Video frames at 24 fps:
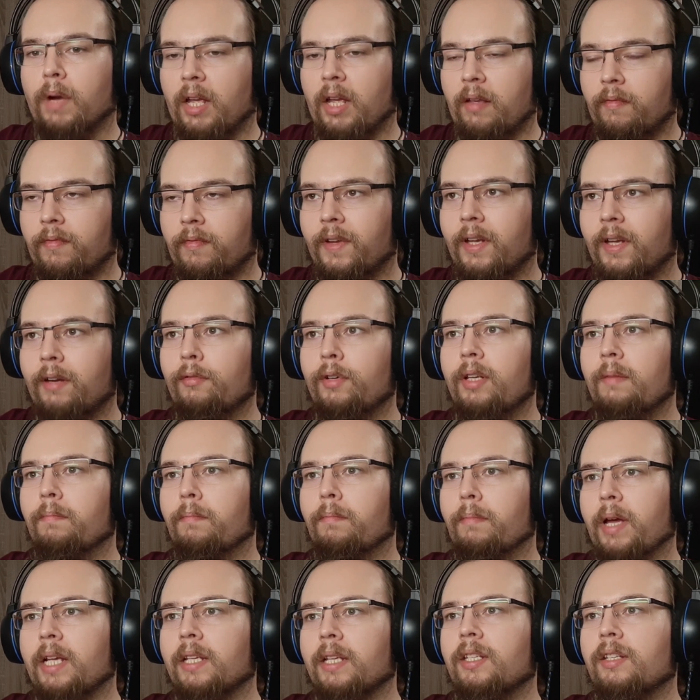My very
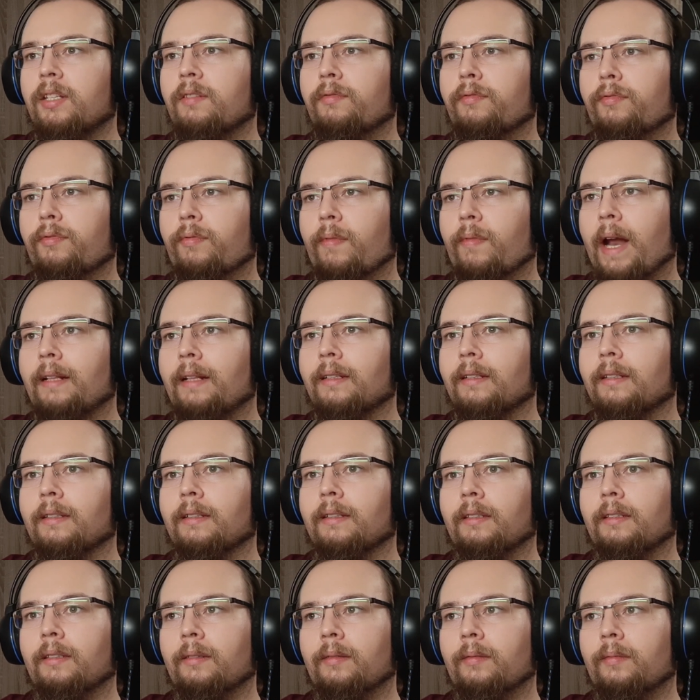best
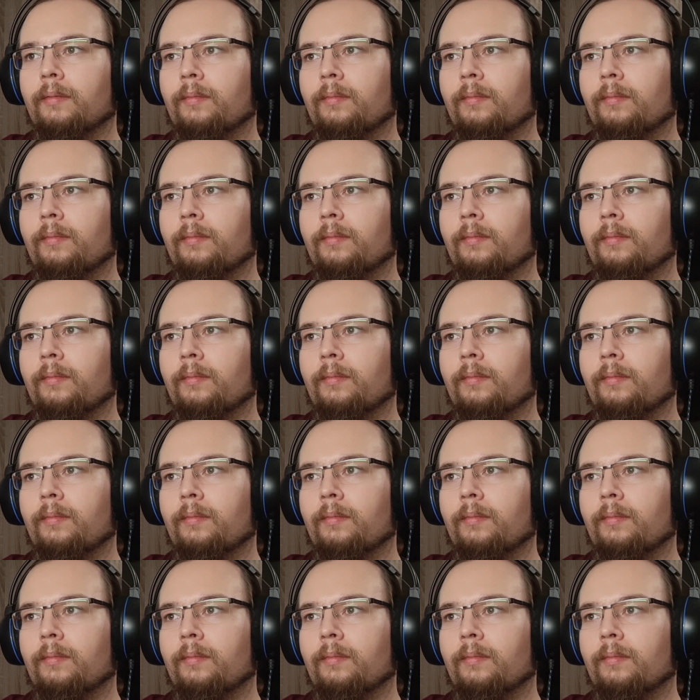friend.